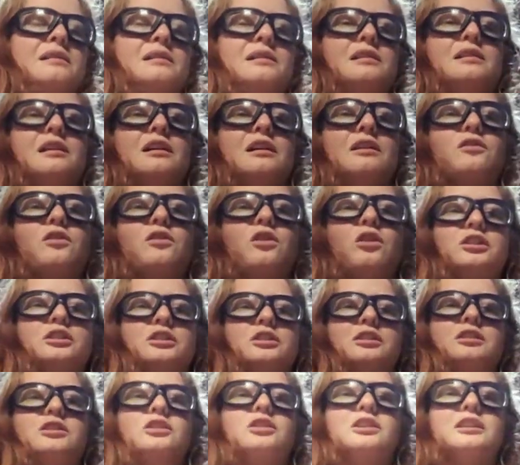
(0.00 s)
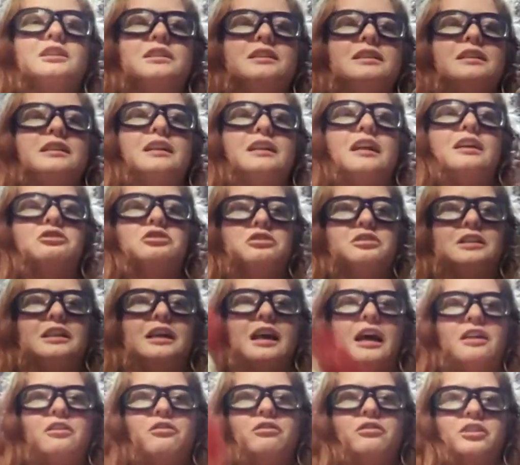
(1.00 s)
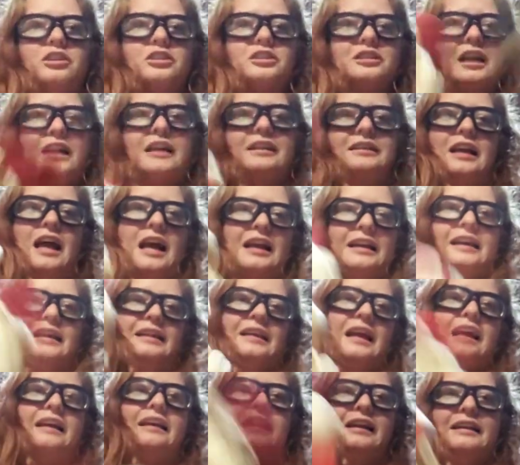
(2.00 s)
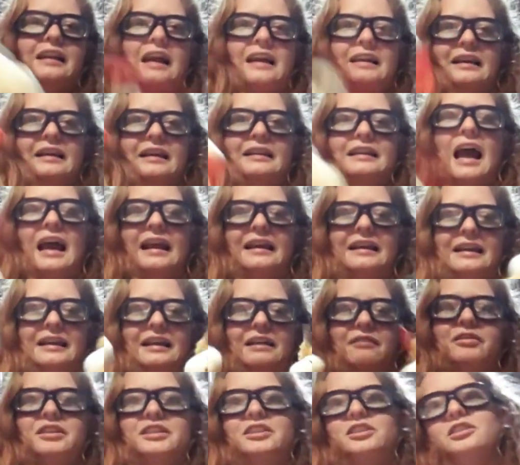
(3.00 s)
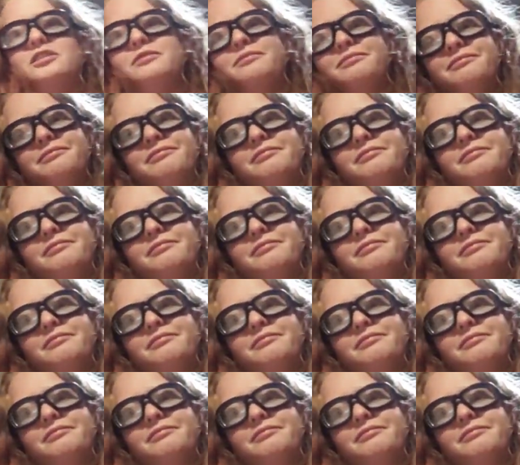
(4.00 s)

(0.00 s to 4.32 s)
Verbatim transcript: And then, of course, you get teenagers together and just like, tacky, tacky, tacky, tacky, which.